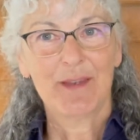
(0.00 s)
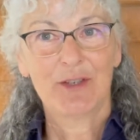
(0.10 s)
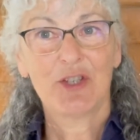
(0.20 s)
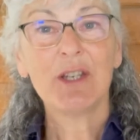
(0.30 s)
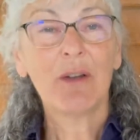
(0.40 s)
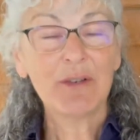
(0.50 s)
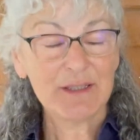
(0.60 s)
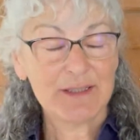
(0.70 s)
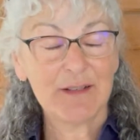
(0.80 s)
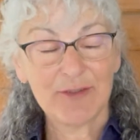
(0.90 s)
she
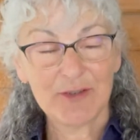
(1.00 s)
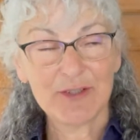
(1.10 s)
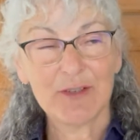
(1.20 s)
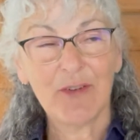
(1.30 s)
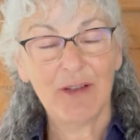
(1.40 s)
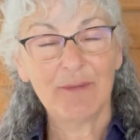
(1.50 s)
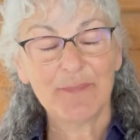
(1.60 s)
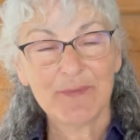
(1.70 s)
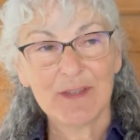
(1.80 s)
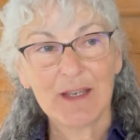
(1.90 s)
noticed it first of all,
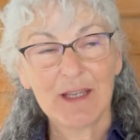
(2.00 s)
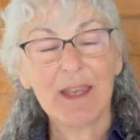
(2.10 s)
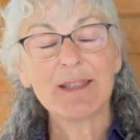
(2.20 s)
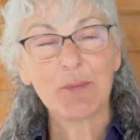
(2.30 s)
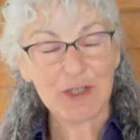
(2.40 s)
and that's